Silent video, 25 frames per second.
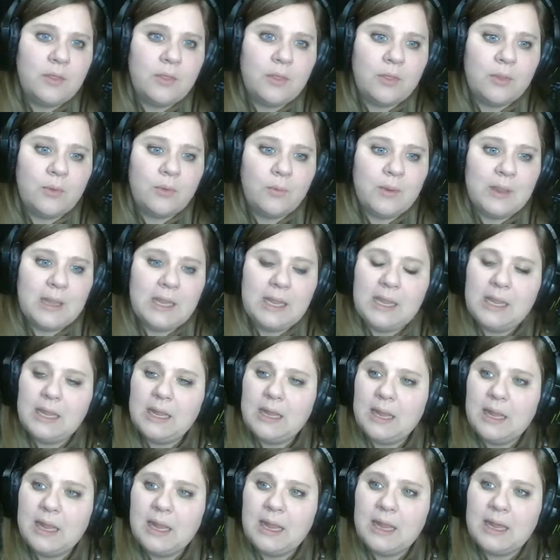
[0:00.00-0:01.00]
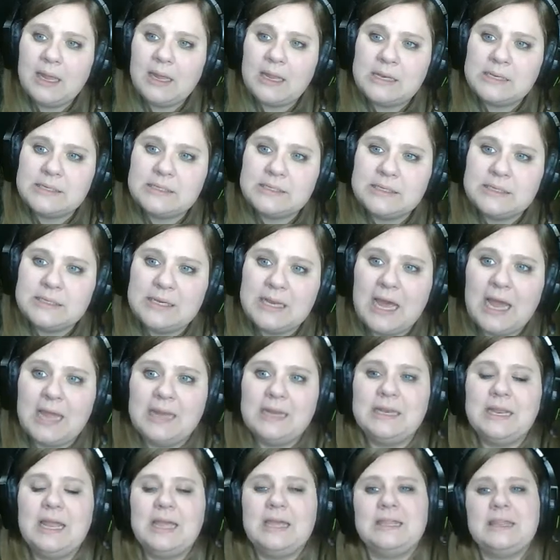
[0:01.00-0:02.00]
3, and
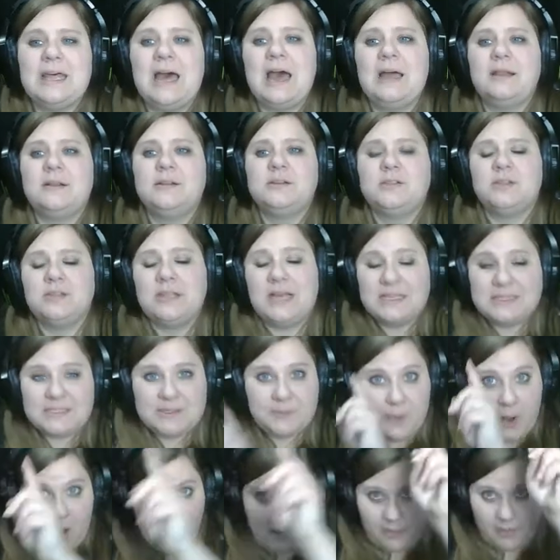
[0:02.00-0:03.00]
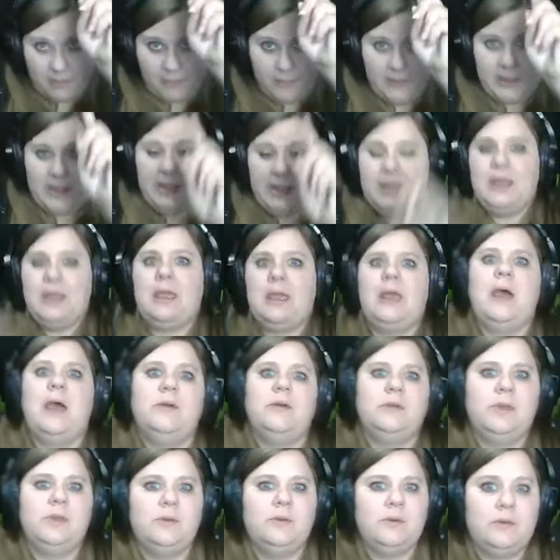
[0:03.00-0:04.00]
9, like that. So that's probably how
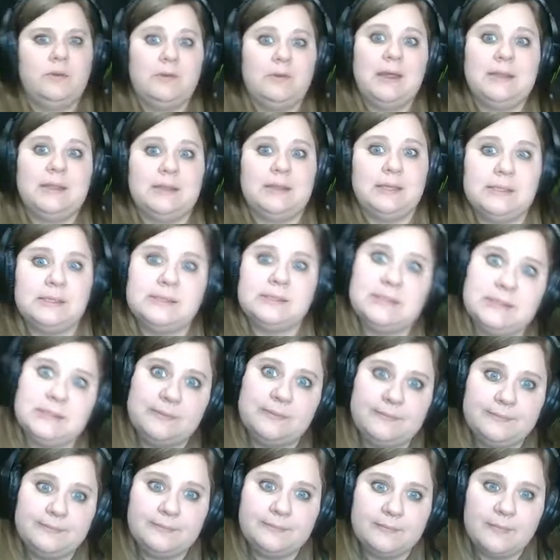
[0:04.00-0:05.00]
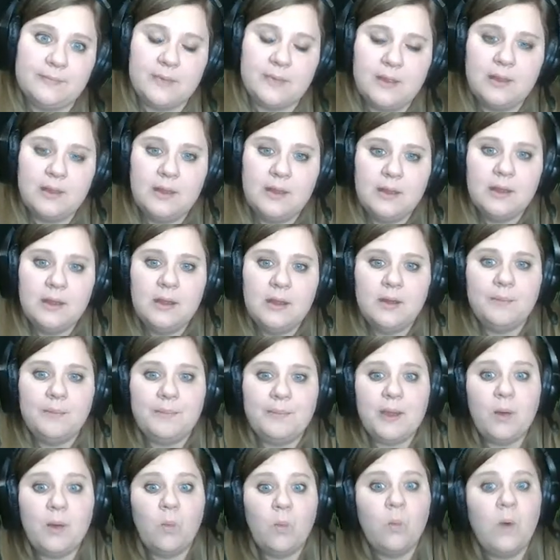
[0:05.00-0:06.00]
you would write this.
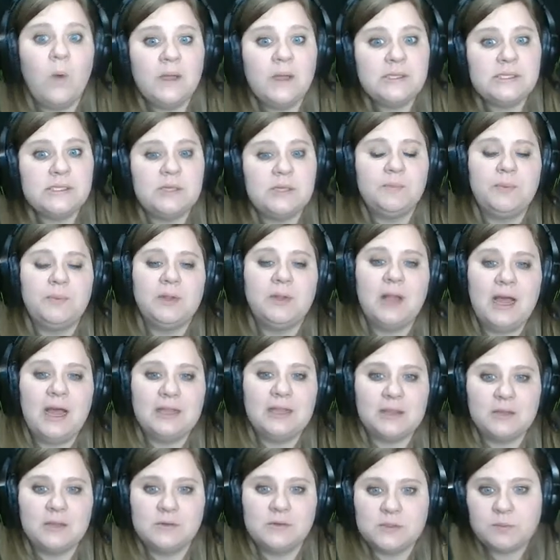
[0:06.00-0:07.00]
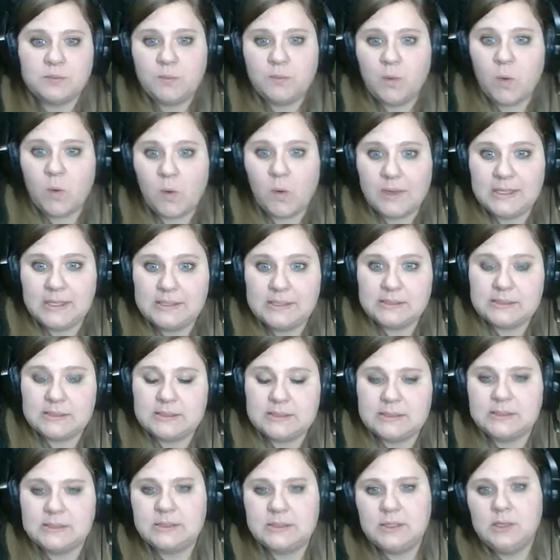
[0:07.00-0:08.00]
But once you plot those
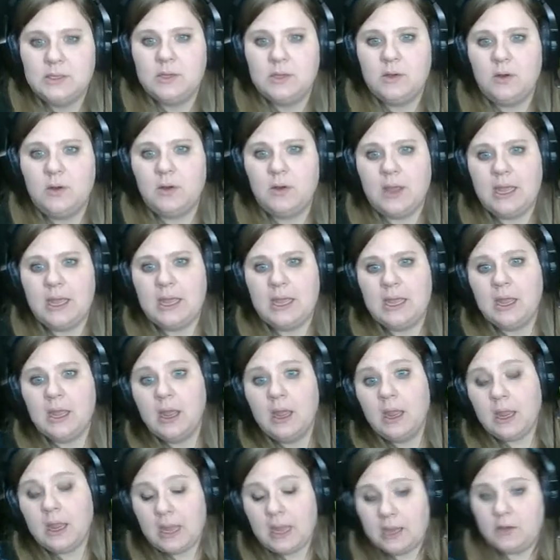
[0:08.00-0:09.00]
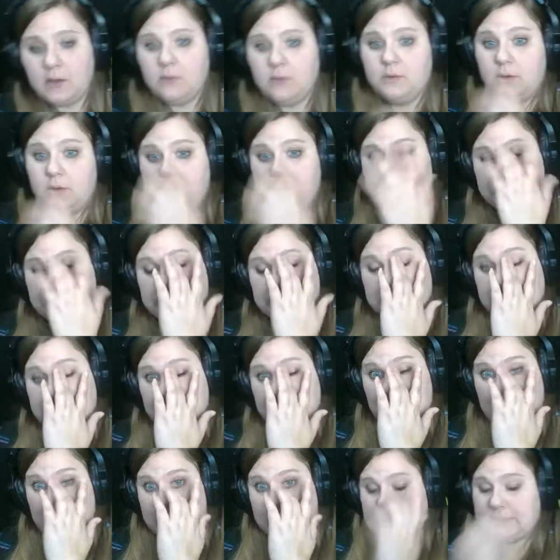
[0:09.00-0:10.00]
points, okay, and you'll notice
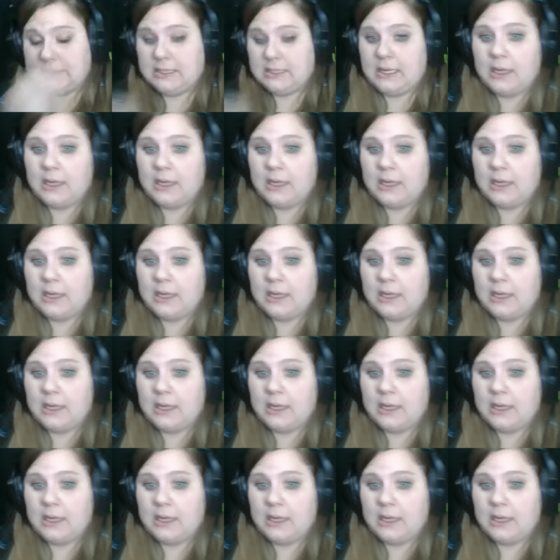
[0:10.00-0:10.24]
that